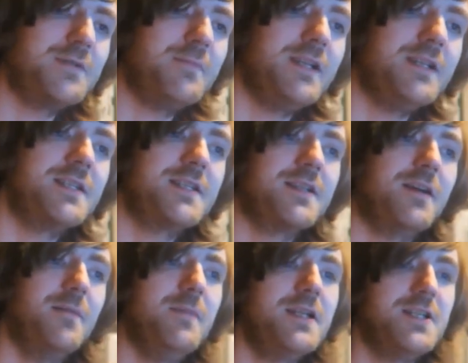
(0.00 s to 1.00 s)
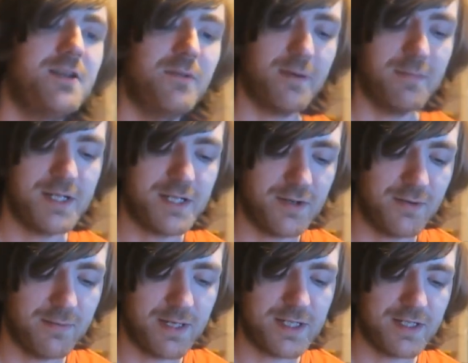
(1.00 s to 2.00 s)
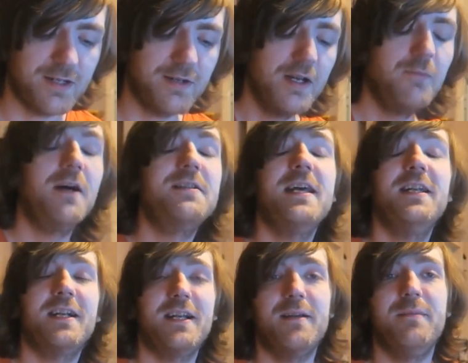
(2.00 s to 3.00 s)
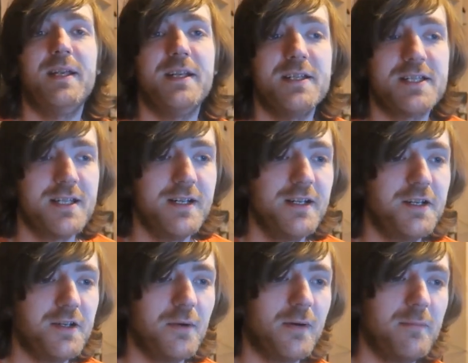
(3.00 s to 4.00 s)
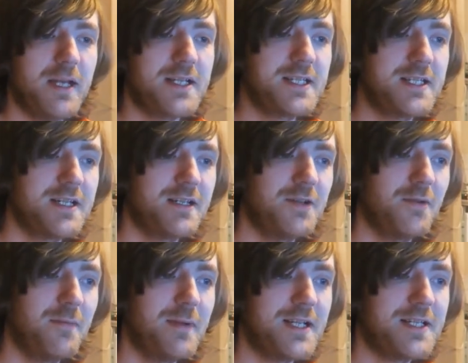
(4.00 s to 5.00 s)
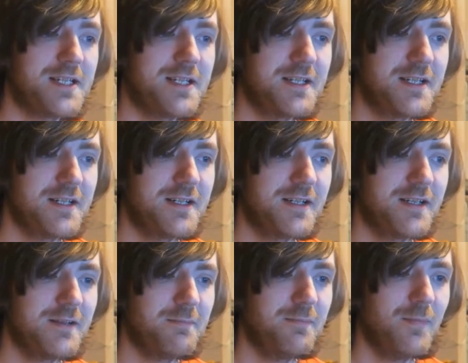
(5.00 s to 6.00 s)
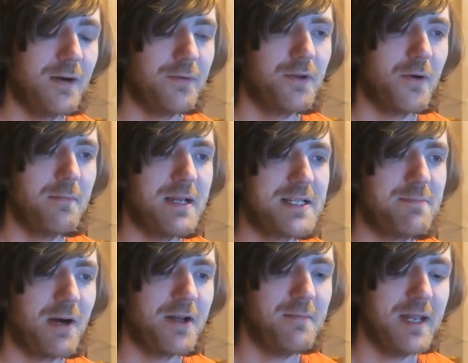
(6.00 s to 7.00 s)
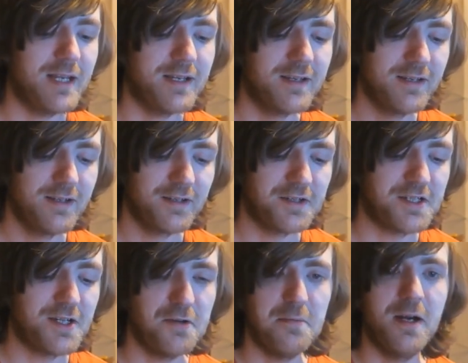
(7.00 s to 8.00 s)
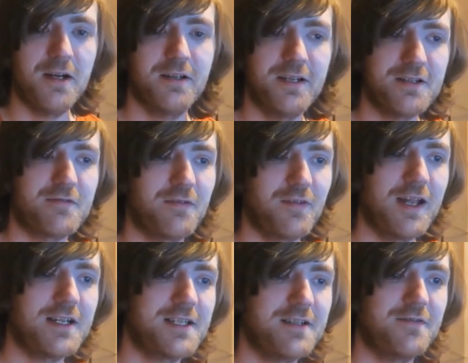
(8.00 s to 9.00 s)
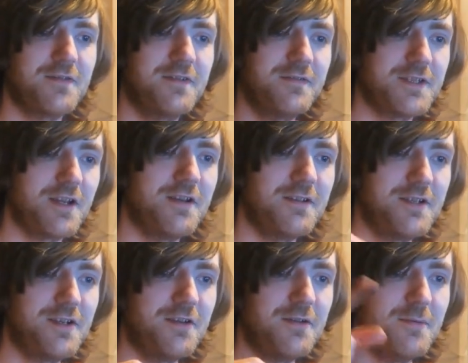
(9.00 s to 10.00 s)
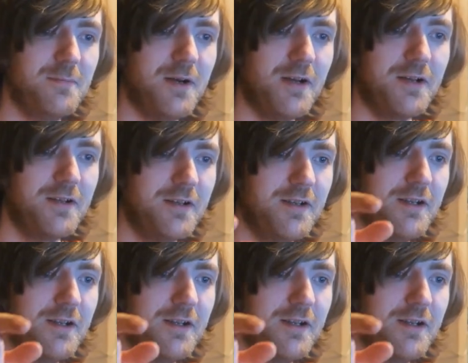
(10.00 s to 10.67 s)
which means I miss you, I miss you, I miss you. Well, technically it means you are missed, you are missed. Well, you are missed by me, because tu me is reflexive, so tu me,